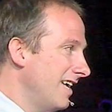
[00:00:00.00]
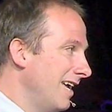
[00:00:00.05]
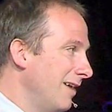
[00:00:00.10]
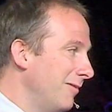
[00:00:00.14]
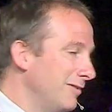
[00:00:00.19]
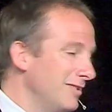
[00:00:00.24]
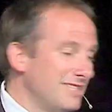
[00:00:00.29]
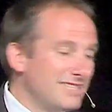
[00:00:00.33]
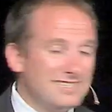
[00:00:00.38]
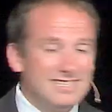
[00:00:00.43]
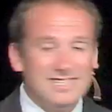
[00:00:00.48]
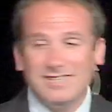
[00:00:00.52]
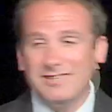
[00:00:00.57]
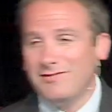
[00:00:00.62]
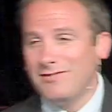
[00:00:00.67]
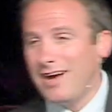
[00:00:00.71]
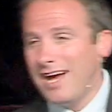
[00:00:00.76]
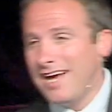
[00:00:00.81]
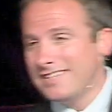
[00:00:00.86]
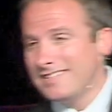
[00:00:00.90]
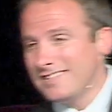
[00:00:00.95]
And when
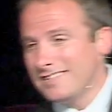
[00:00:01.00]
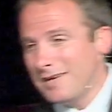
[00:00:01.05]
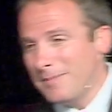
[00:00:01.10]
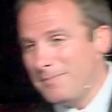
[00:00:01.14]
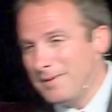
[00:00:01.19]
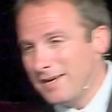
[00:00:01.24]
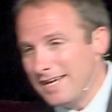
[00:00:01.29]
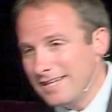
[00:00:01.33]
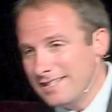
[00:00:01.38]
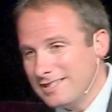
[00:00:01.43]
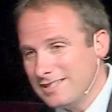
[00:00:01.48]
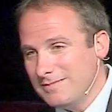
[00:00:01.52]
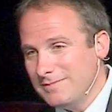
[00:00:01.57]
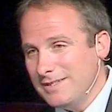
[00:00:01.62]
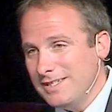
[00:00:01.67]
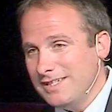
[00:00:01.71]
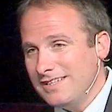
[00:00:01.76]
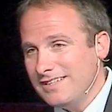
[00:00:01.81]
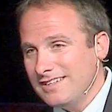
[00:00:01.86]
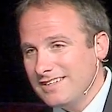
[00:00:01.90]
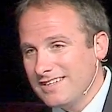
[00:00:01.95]
sin rises up against
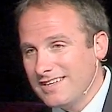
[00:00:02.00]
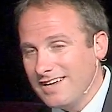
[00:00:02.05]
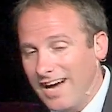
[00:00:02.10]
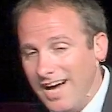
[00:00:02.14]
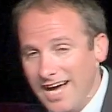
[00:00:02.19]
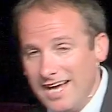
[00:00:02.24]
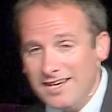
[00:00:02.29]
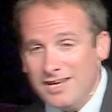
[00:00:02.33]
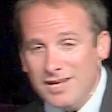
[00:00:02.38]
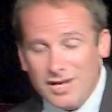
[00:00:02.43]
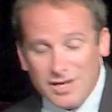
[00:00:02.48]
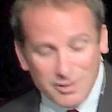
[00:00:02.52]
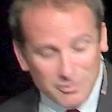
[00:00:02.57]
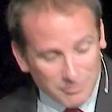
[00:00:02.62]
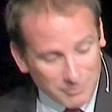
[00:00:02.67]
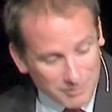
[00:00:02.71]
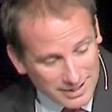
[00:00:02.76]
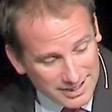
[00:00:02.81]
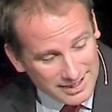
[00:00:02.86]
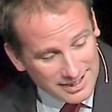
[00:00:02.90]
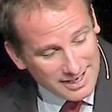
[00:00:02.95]
me, God,
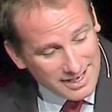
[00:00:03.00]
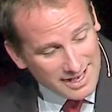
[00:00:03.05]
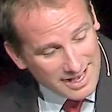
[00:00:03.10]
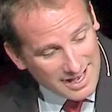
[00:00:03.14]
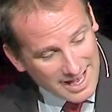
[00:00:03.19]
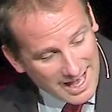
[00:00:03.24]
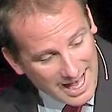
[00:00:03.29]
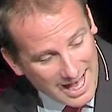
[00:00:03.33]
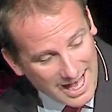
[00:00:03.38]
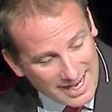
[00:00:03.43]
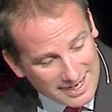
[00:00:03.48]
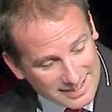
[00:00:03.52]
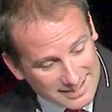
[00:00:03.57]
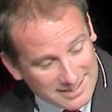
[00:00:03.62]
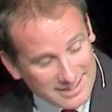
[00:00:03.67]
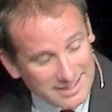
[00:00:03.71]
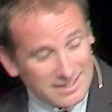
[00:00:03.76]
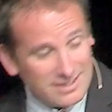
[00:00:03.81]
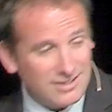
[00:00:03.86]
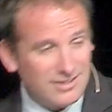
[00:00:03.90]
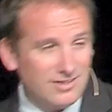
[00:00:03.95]
we had a
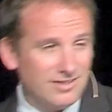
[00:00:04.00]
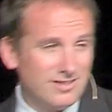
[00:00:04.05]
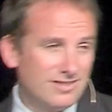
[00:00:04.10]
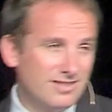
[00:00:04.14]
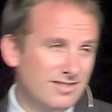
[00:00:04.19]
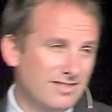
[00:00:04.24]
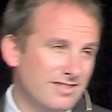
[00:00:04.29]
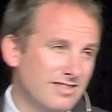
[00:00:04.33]
deal.